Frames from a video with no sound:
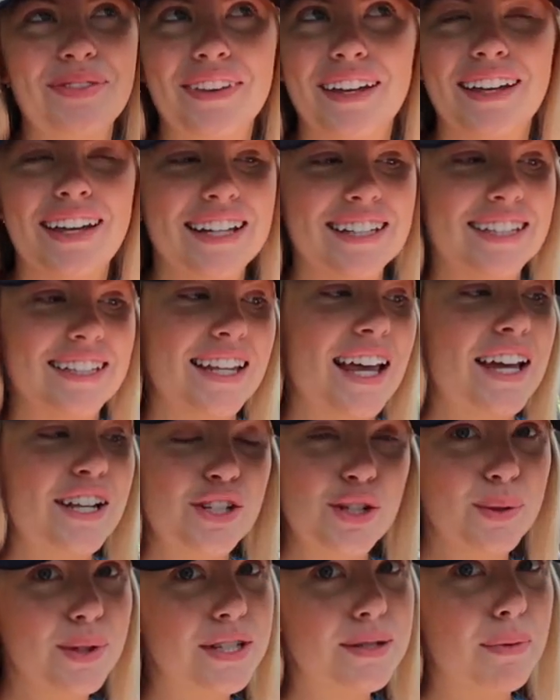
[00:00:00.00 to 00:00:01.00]
I guess
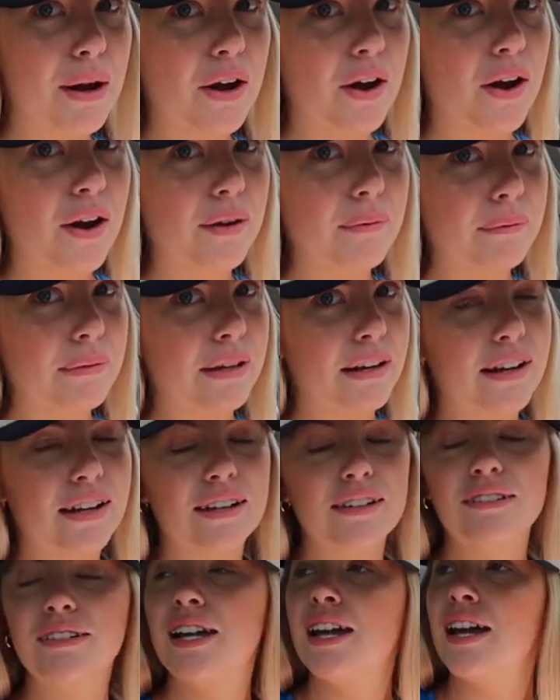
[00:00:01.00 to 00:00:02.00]
twist my arm, you
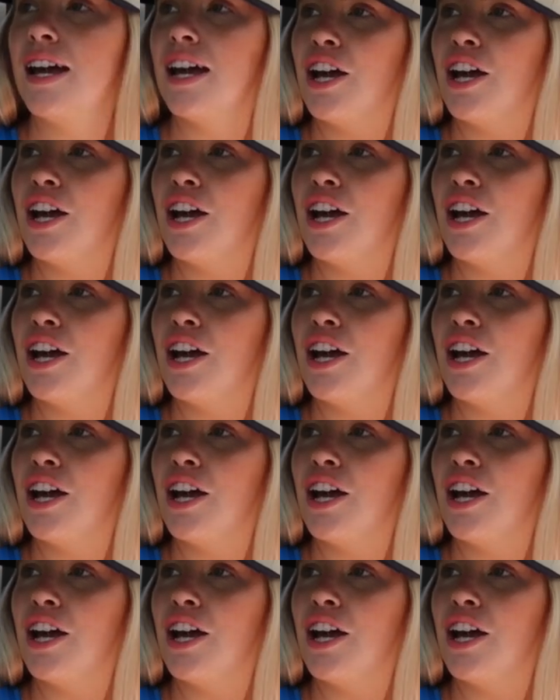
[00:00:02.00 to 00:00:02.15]
know.